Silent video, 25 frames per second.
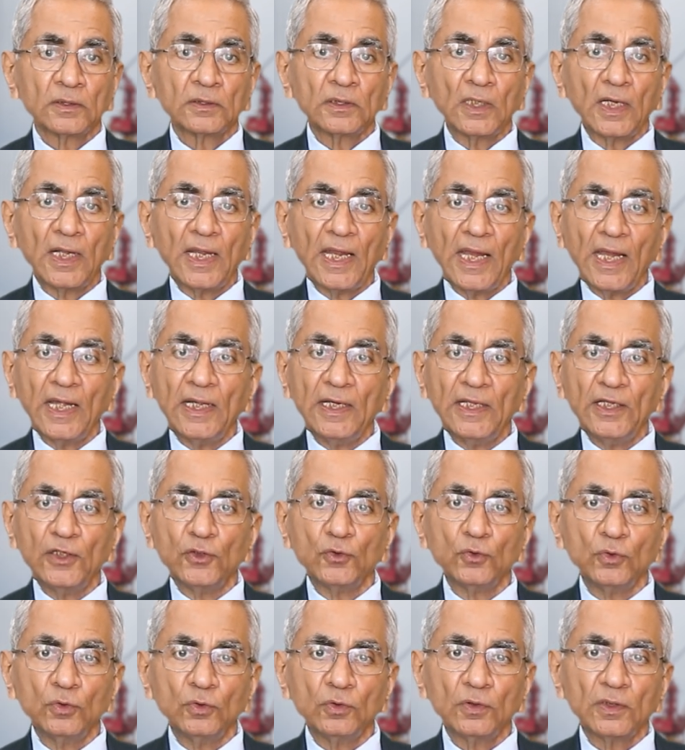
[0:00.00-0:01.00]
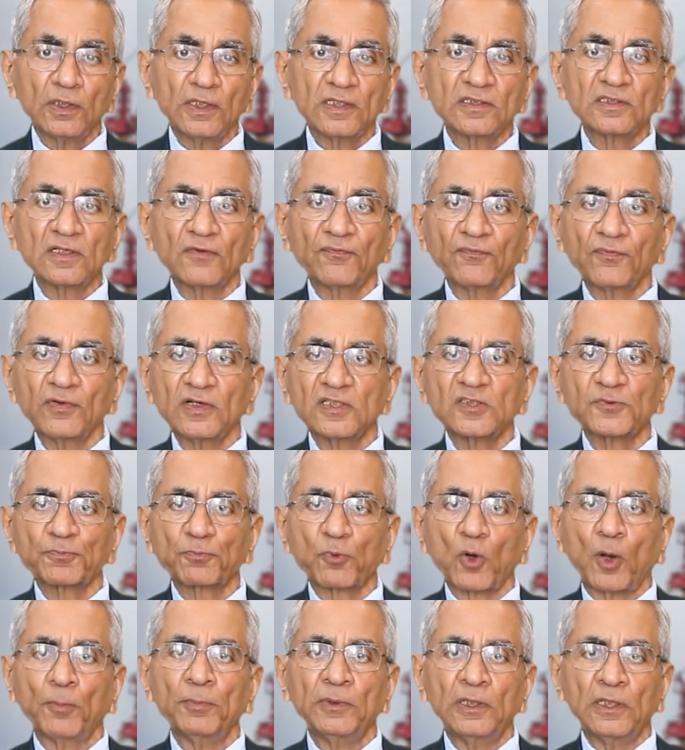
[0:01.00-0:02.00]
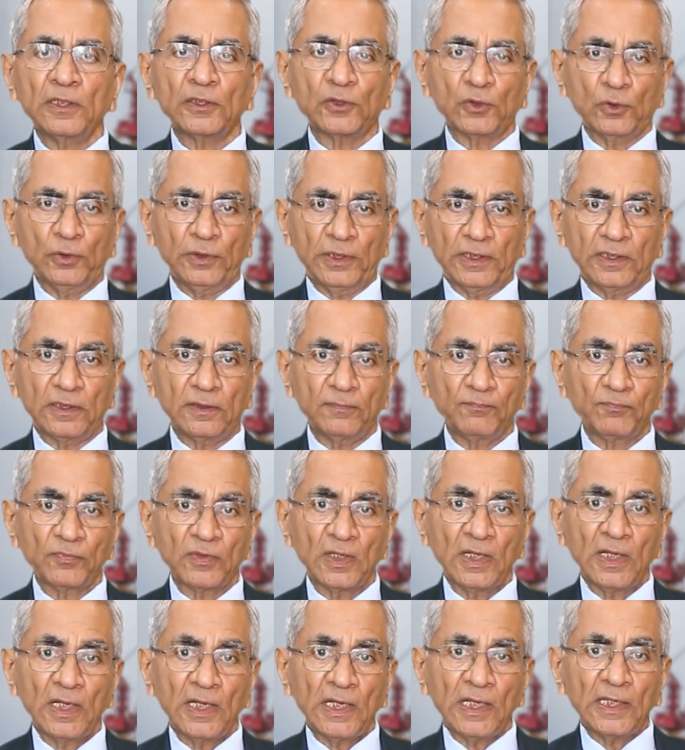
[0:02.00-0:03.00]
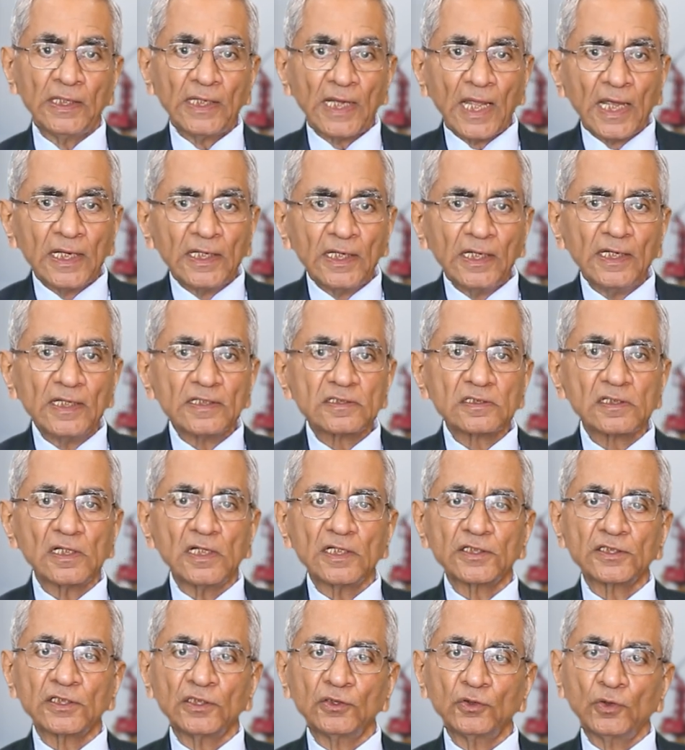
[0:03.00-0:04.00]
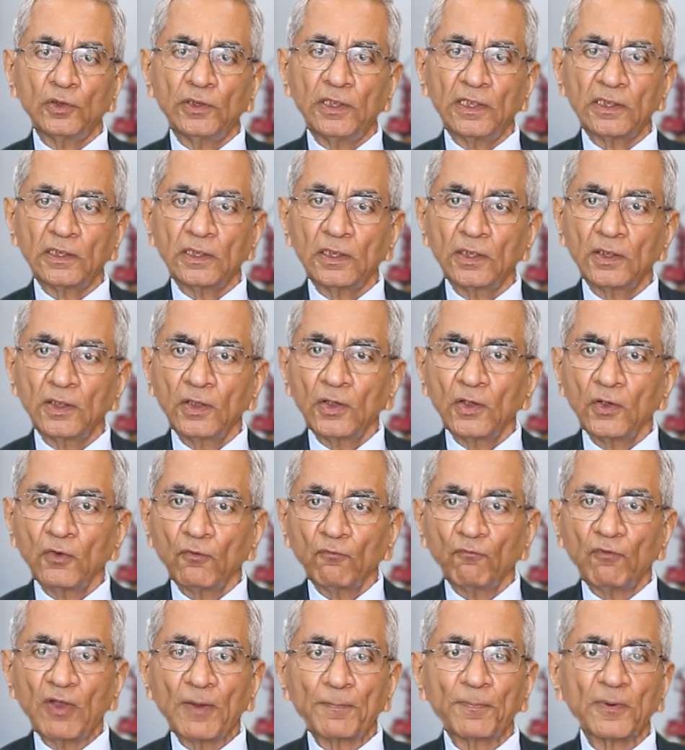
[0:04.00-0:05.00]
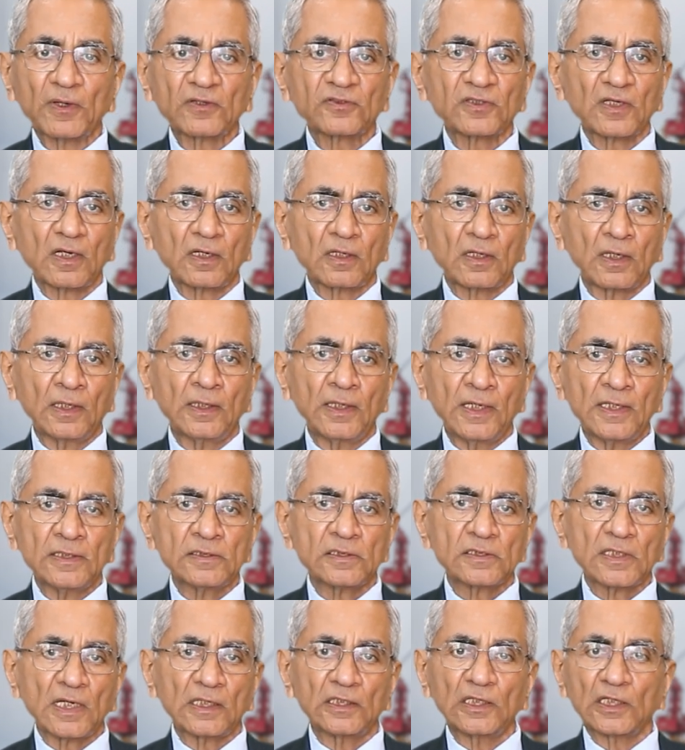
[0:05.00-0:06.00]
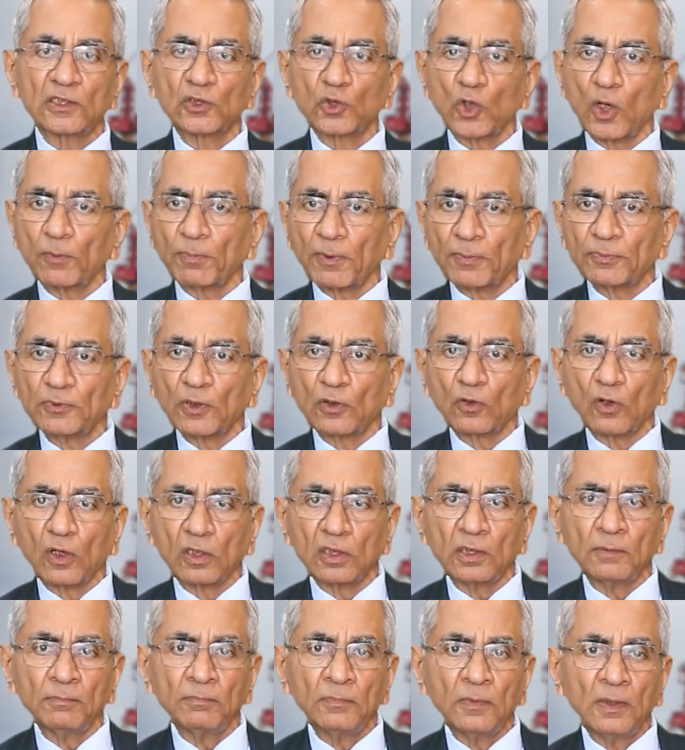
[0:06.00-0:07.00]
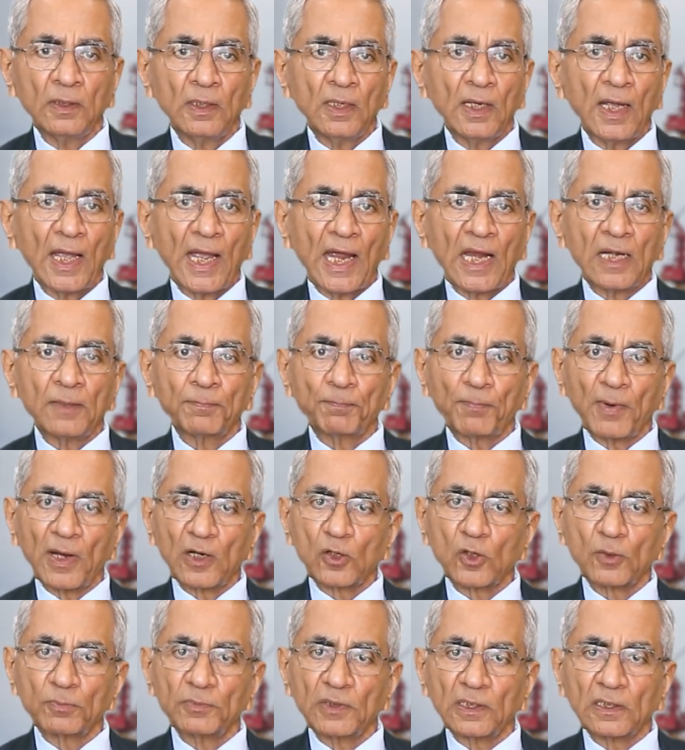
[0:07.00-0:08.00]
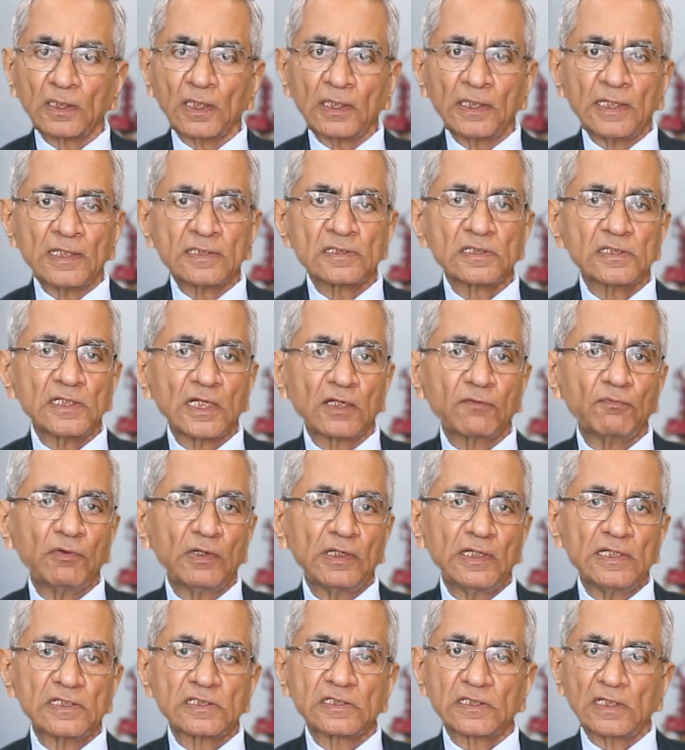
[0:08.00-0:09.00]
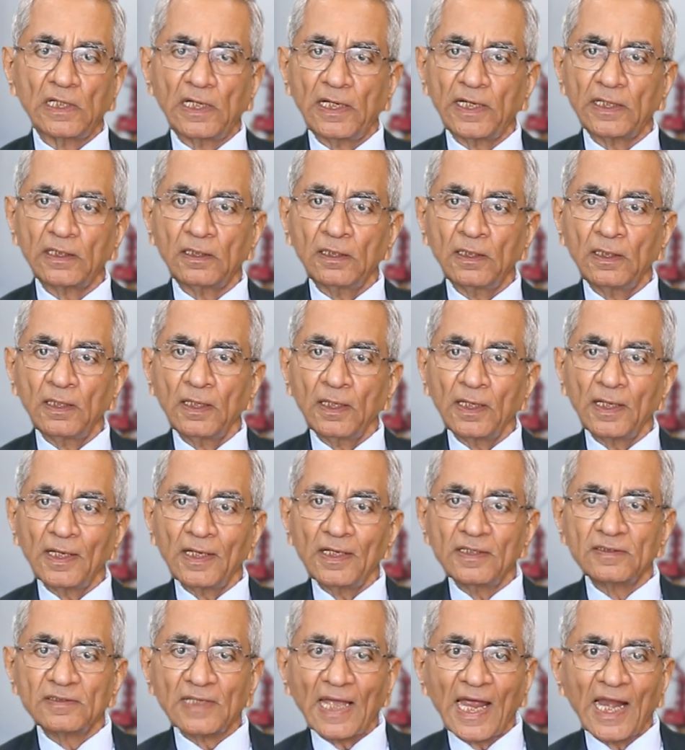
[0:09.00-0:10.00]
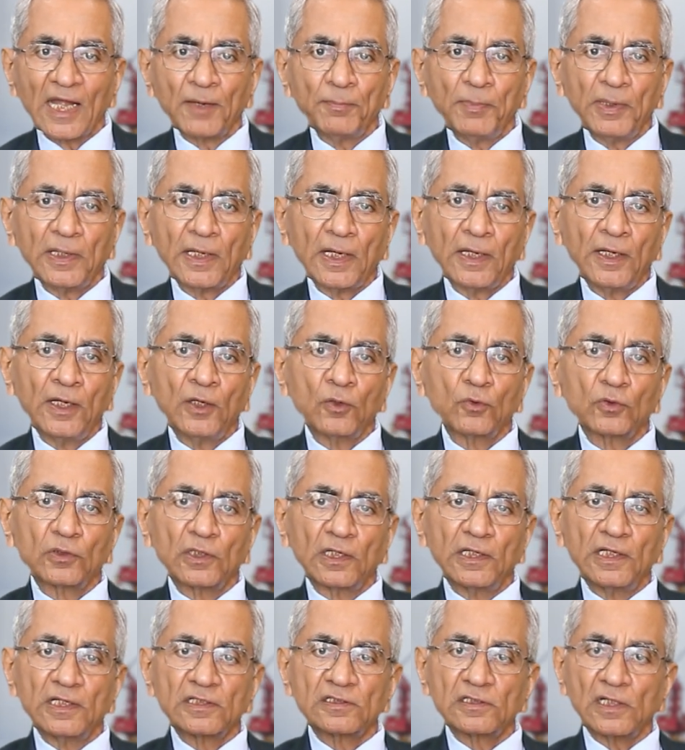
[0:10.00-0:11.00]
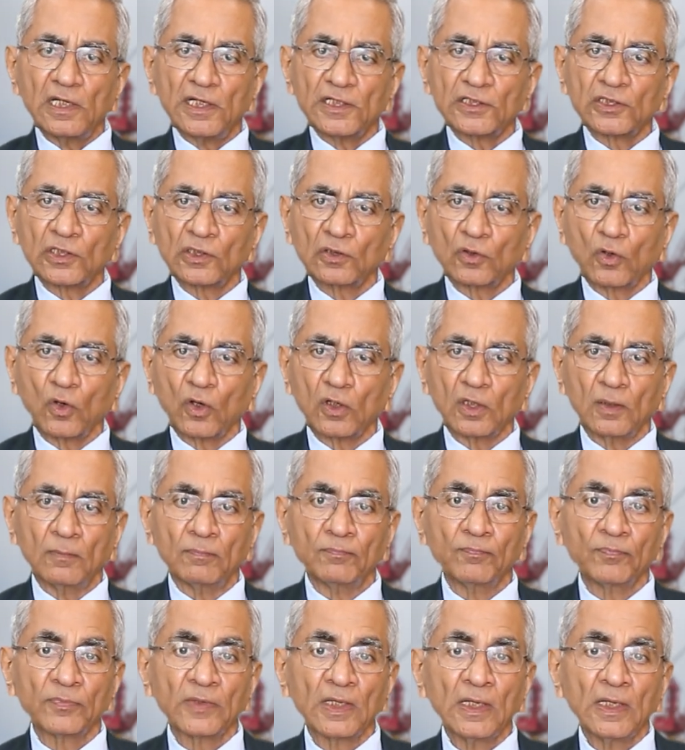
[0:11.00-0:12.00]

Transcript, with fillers: The ADU is the first prominent unit. In any distillation unit, vapors are condensed at the top of the column and part of the condensed liquid distillate is admitted into the distillation column.